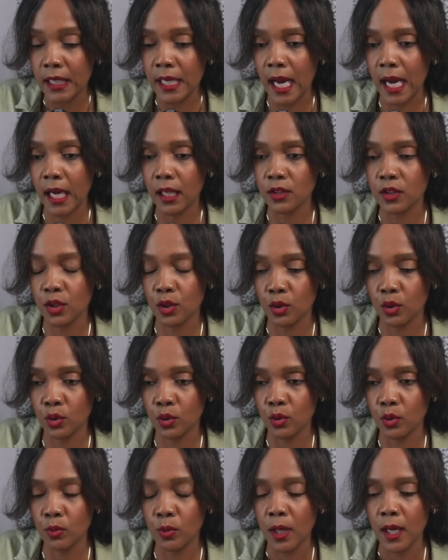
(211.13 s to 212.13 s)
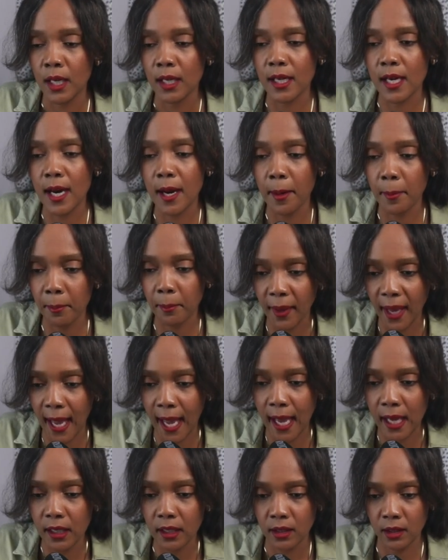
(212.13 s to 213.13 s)
not to
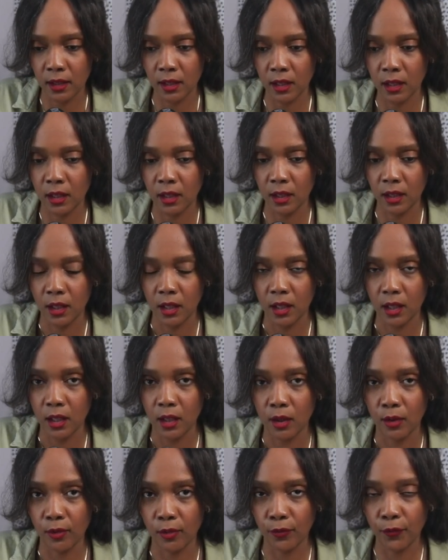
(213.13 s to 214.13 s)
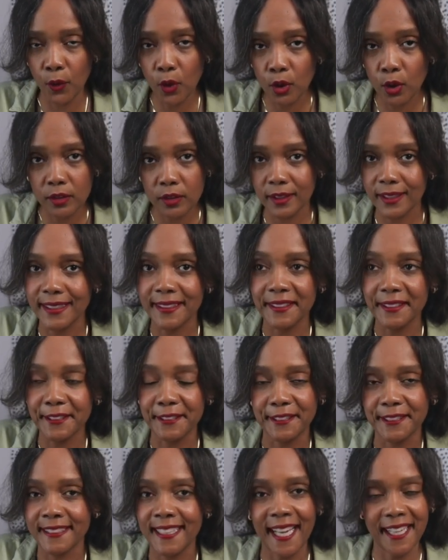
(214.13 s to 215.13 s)
combat the
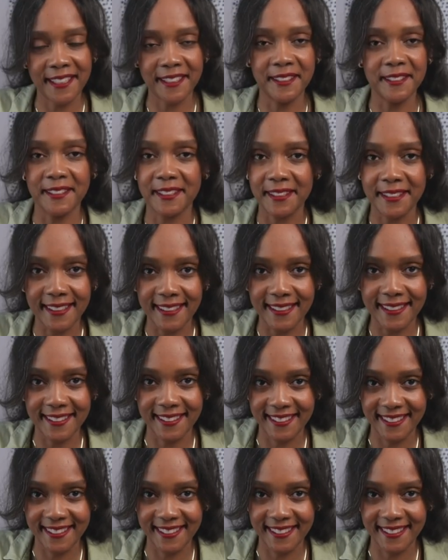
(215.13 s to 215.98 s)
foolery that goes on.